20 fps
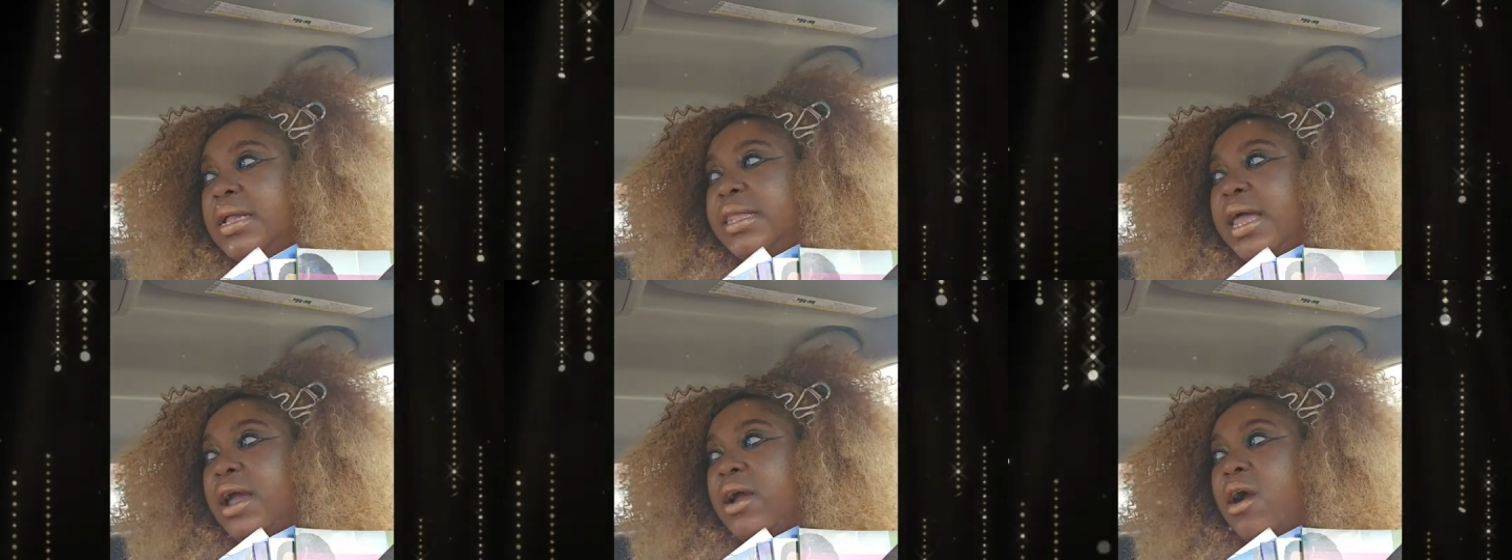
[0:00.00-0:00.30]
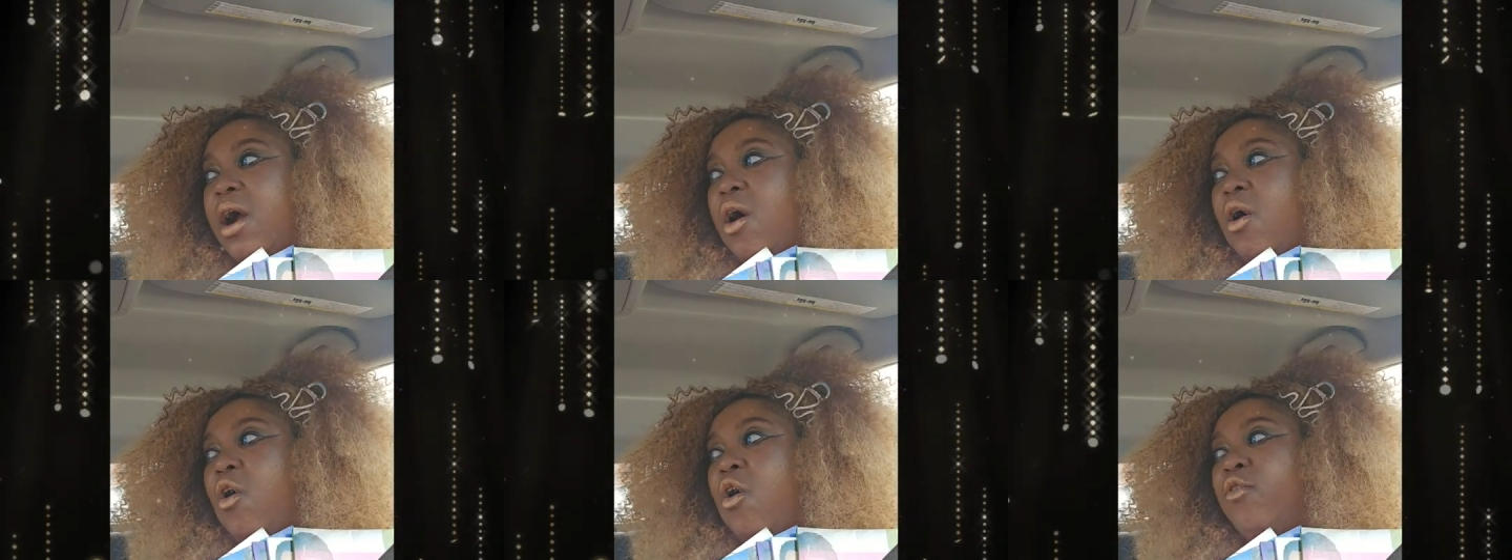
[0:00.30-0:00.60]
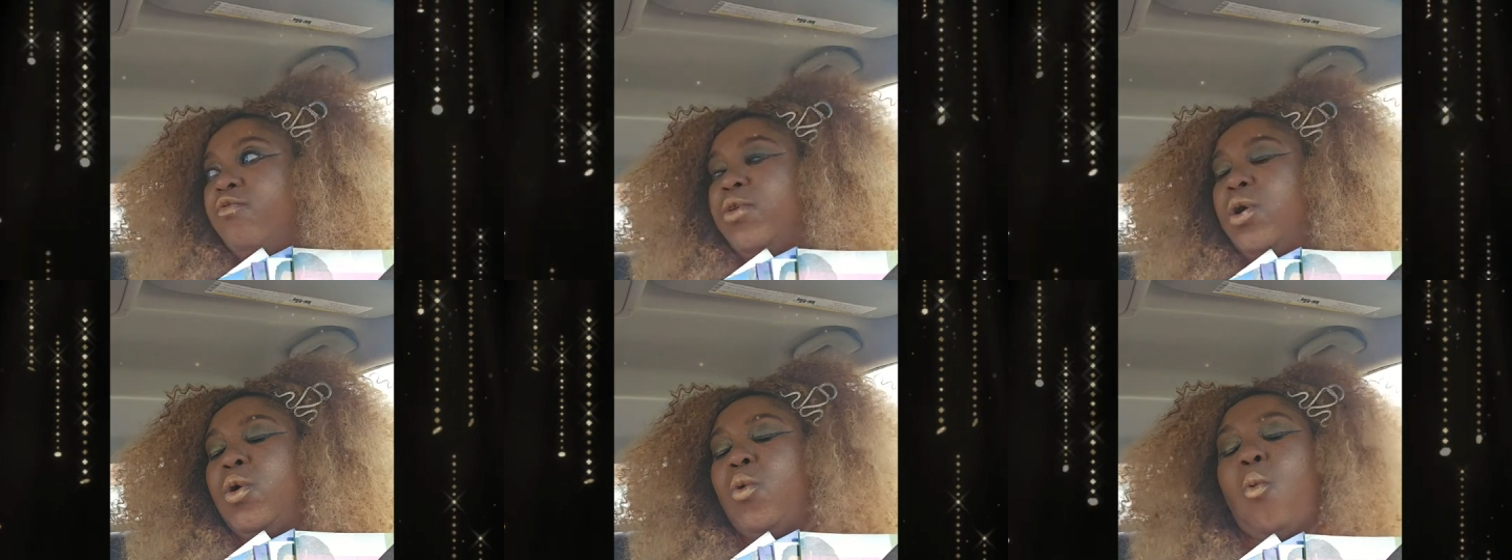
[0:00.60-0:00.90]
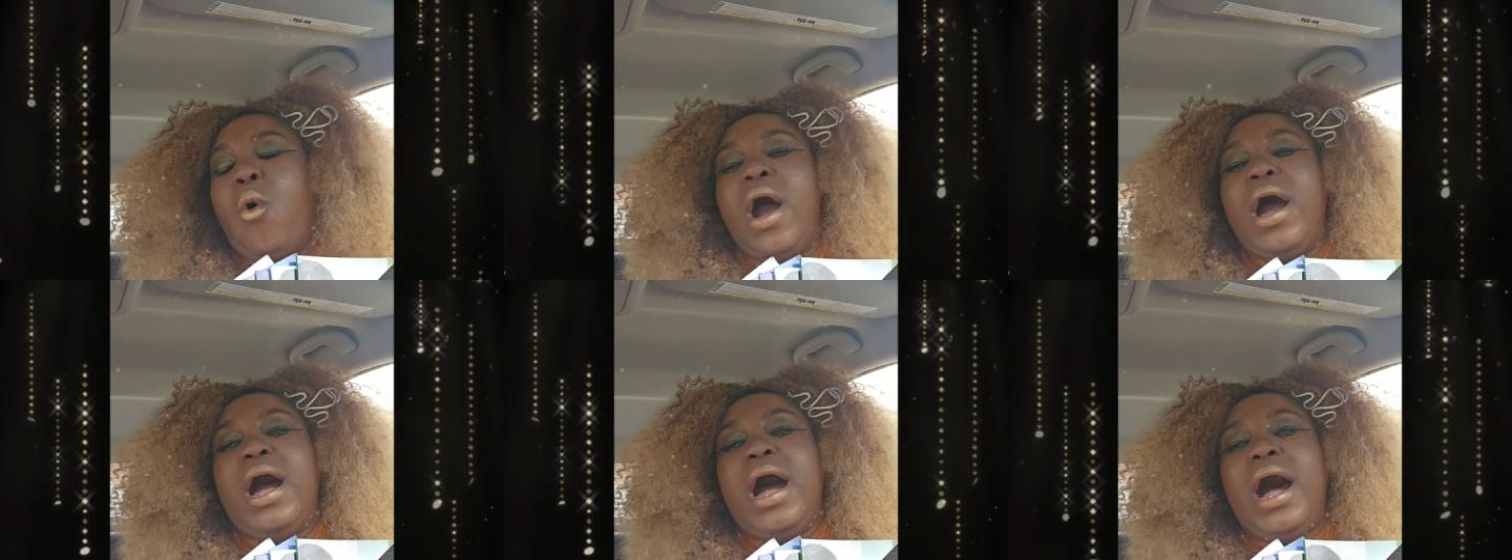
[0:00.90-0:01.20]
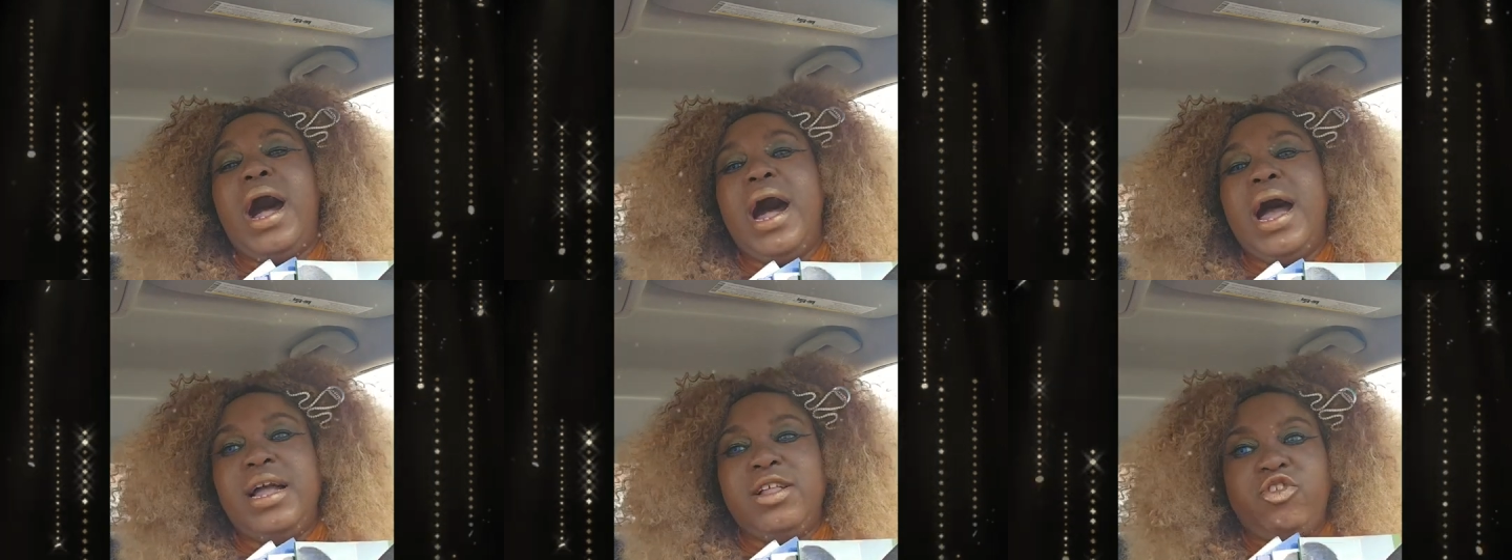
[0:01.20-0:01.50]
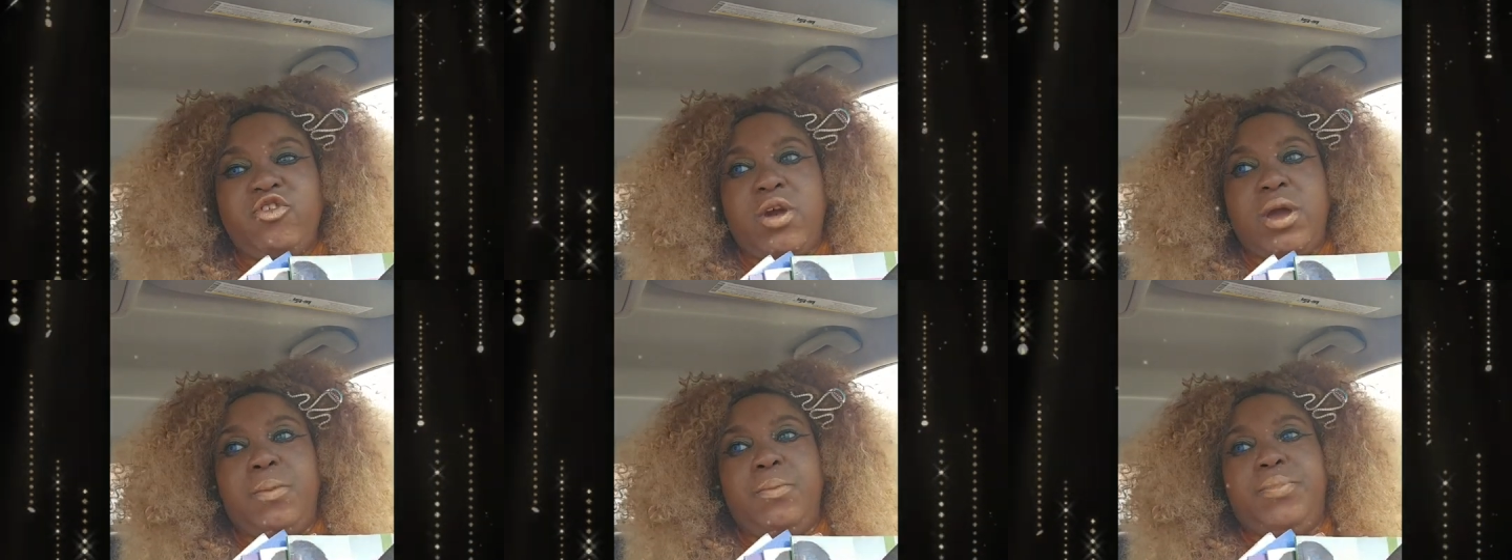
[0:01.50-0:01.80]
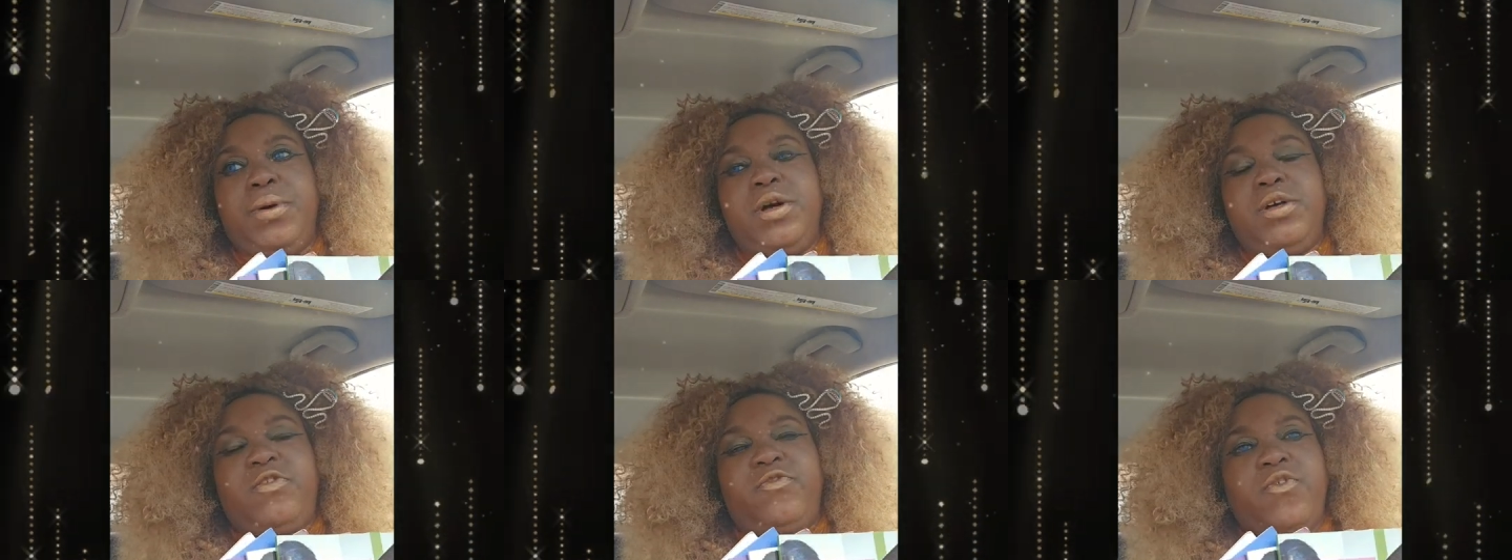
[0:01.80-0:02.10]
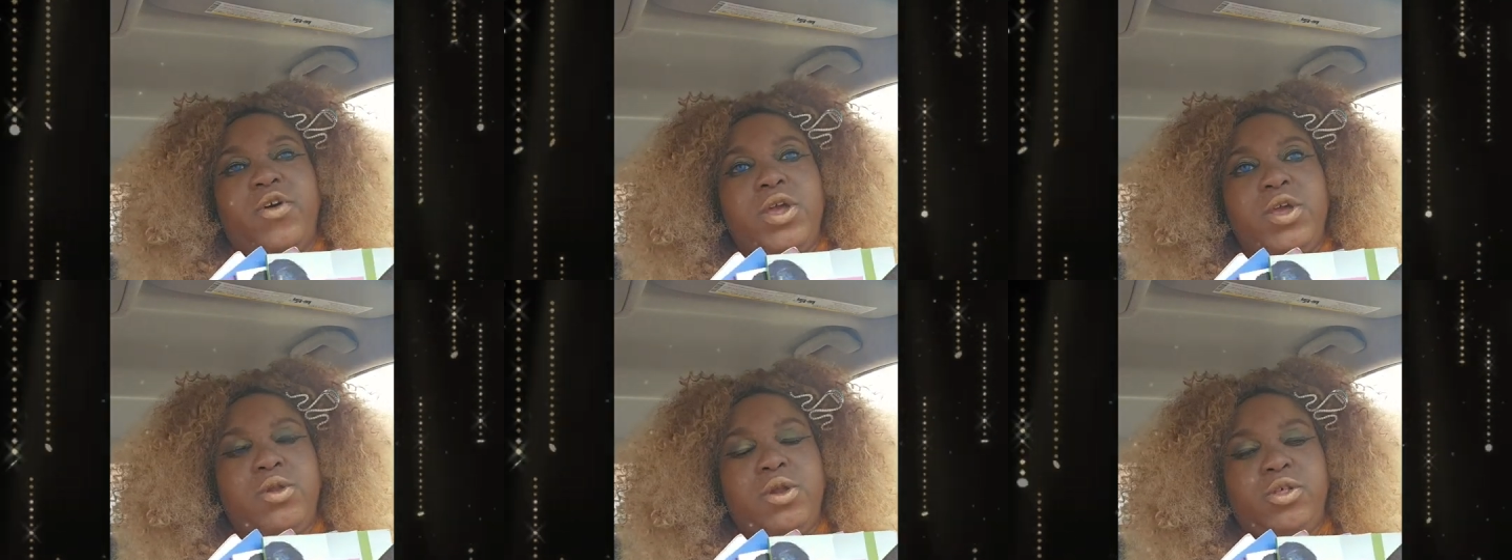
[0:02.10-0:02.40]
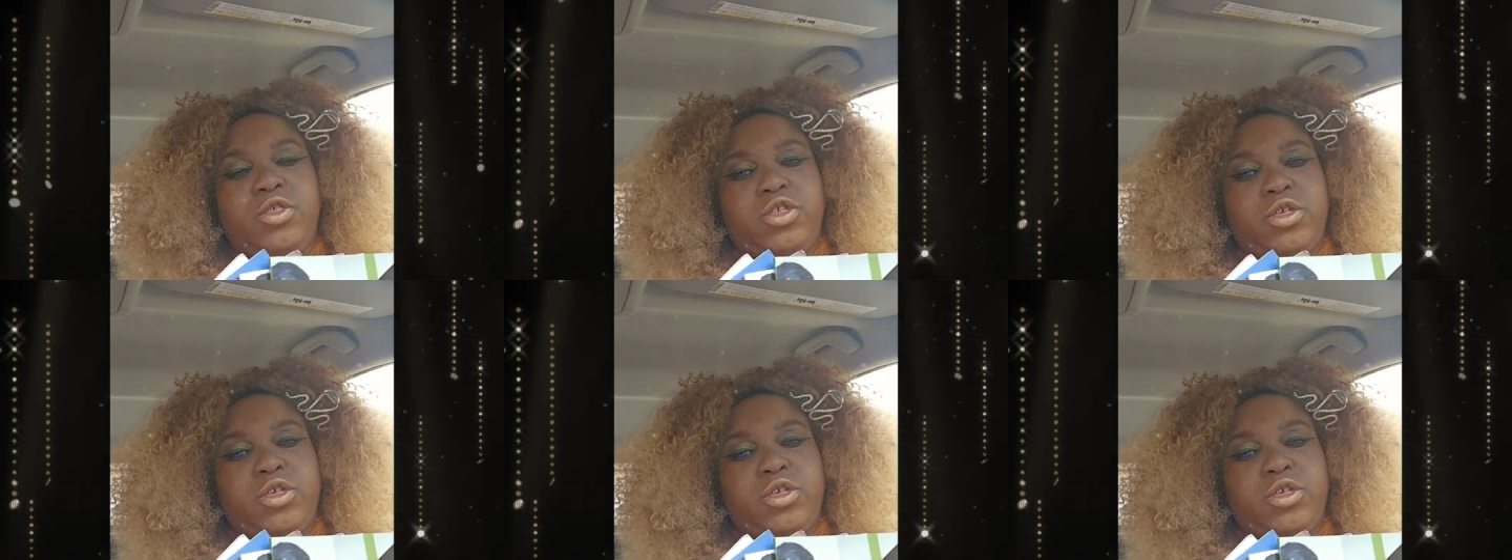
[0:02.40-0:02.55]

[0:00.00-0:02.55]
There are over 100 books for you to